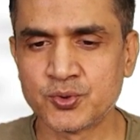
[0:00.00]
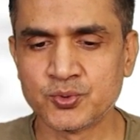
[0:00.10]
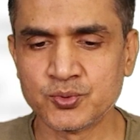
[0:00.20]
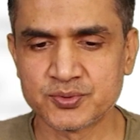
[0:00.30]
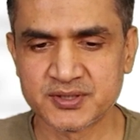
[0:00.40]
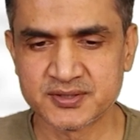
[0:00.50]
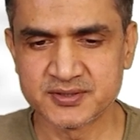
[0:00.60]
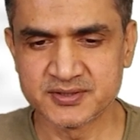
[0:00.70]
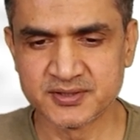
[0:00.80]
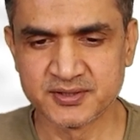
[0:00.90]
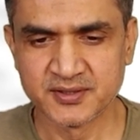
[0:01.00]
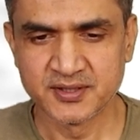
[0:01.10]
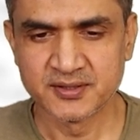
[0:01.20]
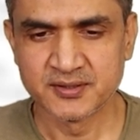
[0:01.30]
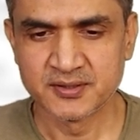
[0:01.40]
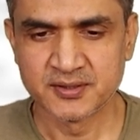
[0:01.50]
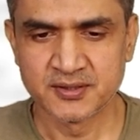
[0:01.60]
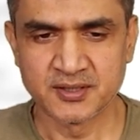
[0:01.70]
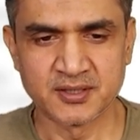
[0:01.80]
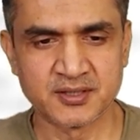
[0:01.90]
to here,
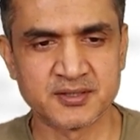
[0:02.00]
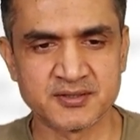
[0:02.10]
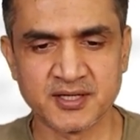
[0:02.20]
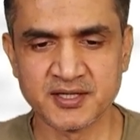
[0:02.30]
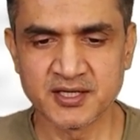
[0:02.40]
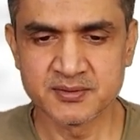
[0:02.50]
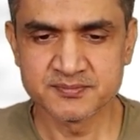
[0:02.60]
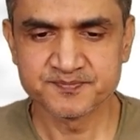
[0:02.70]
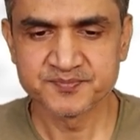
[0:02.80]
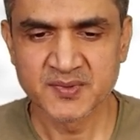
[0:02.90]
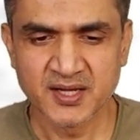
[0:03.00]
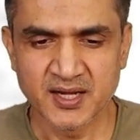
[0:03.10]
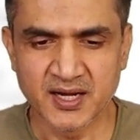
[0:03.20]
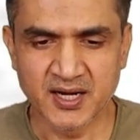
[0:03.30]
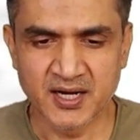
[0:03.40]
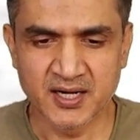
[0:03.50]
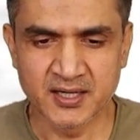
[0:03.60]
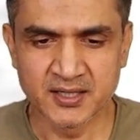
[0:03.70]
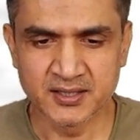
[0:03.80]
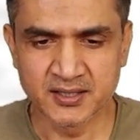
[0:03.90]
Telegram,
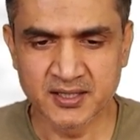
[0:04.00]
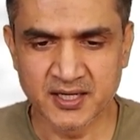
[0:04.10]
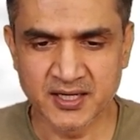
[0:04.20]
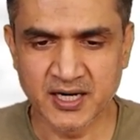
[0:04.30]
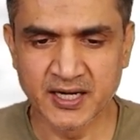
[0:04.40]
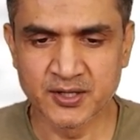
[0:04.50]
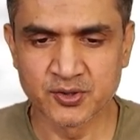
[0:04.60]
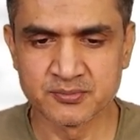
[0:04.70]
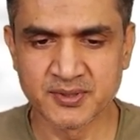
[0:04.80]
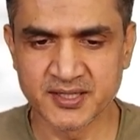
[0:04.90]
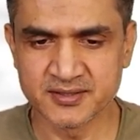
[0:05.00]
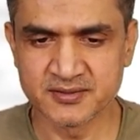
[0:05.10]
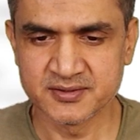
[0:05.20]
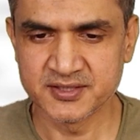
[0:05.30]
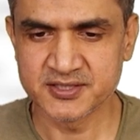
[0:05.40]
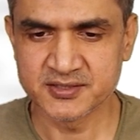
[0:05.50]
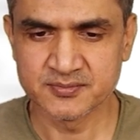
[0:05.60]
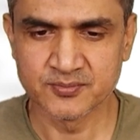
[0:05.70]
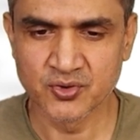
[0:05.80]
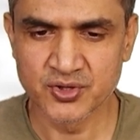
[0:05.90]
and I click on my this
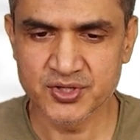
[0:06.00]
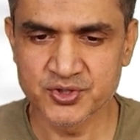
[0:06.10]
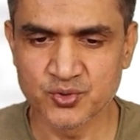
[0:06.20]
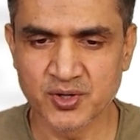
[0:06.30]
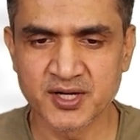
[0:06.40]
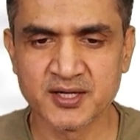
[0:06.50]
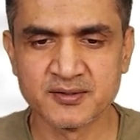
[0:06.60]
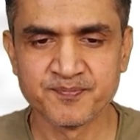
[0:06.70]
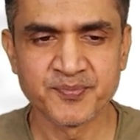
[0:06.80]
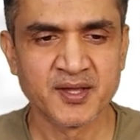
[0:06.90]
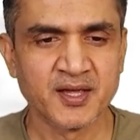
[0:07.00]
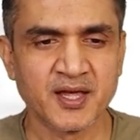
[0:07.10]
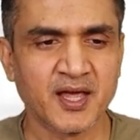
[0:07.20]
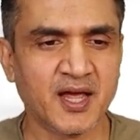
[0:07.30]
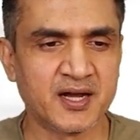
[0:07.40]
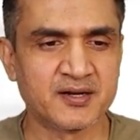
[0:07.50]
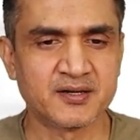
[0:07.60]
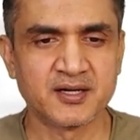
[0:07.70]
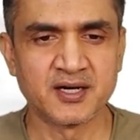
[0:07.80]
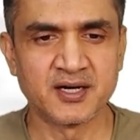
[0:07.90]
bot URL, and
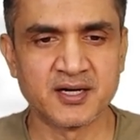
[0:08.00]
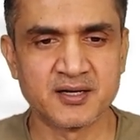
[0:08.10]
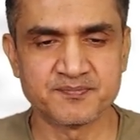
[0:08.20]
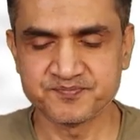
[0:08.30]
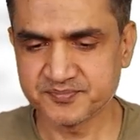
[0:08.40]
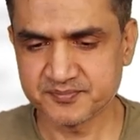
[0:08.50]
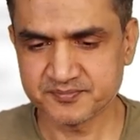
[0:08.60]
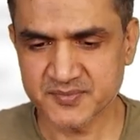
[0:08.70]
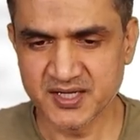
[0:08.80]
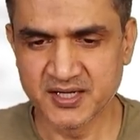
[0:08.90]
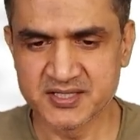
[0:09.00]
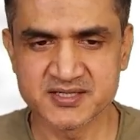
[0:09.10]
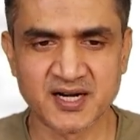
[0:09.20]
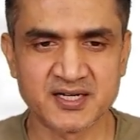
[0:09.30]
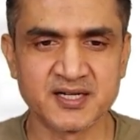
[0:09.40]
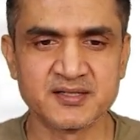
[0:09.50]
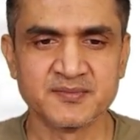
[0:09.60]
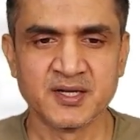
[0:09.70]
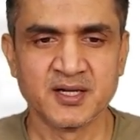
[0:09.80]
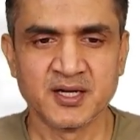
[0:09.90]
it started
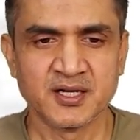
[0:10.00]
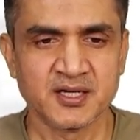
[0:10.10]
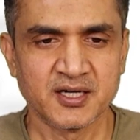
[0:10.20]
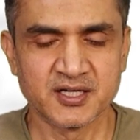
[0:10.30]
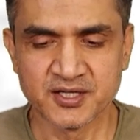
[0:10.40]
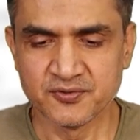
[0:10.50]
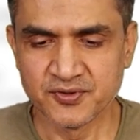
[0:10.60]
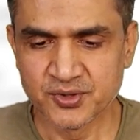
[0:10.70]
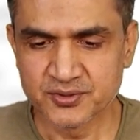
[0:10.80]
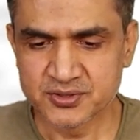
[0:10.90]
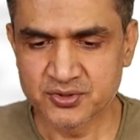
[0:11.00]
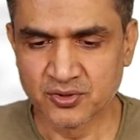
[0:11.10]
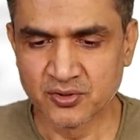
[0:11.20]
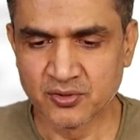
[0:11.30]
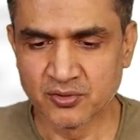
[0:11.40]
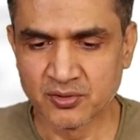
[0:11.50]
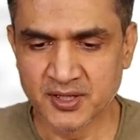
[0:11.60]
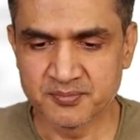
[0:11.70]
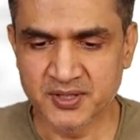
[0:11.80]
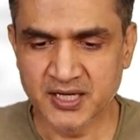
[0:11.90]
in a new window. So
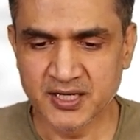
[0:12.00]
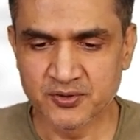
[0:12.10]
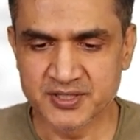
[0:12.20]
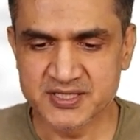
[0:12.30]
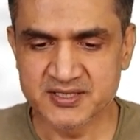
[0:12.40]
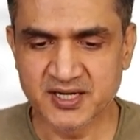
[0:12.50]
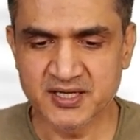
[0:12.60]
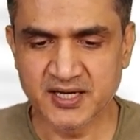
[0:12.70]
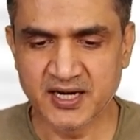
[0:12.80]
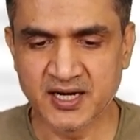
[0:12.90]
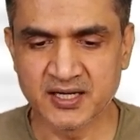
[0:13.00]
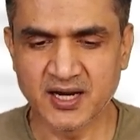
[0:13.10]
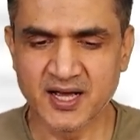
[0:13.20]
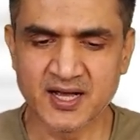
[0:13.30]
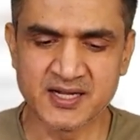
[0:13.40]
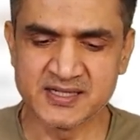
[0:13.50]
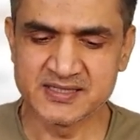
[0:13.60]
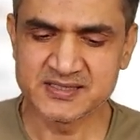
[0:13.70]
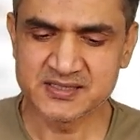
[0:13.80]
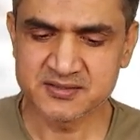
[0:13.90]
let me click on start, and
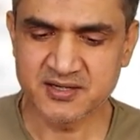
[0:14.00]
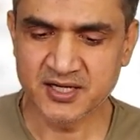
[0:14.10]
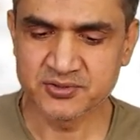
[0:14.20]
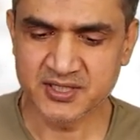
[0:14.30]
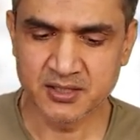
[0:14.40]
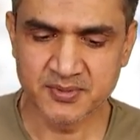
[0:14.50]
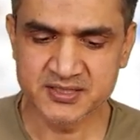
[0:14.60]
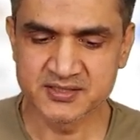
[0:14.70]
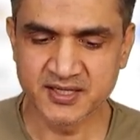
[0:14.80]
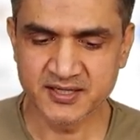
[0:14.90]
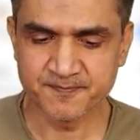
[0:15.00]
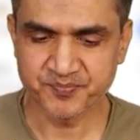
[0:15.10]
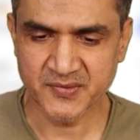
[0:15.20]
I'll try to send a message like